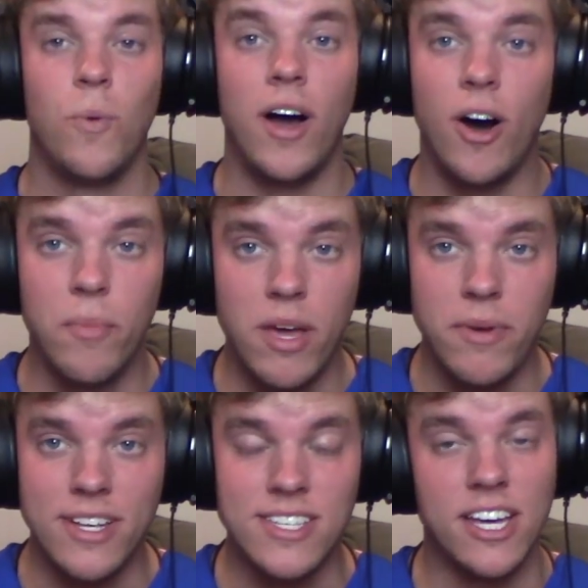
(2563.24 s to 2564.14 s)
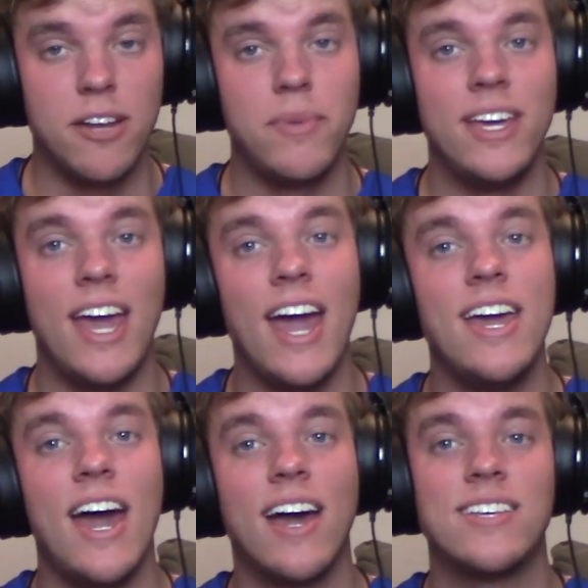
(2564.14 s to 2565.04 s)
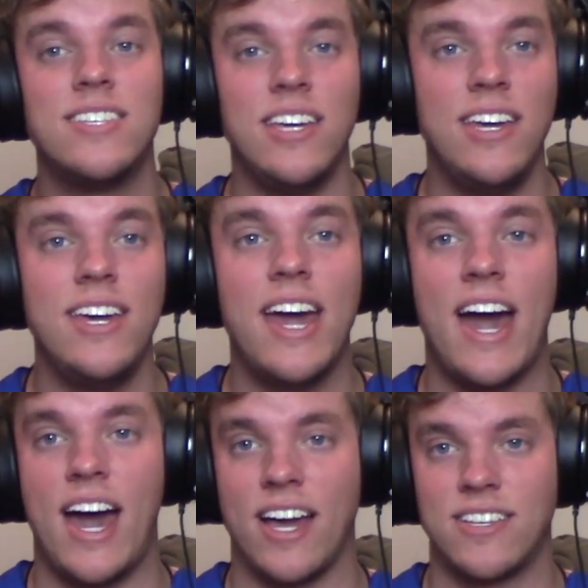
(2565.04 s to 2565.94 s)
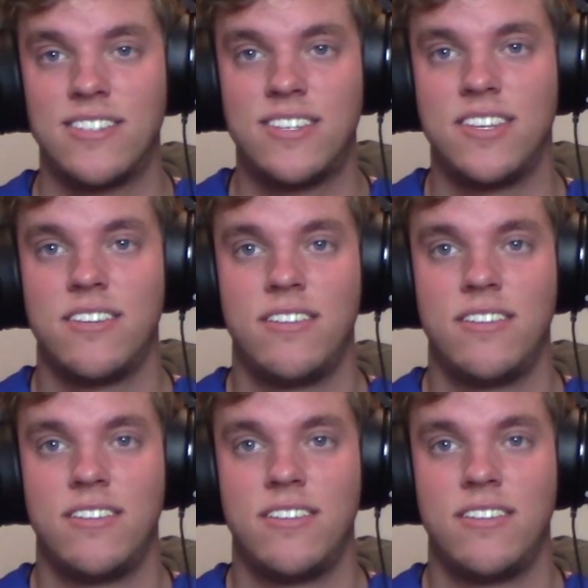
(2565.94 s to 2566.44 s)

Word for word: Well, maybe it's gonna be AXE acts.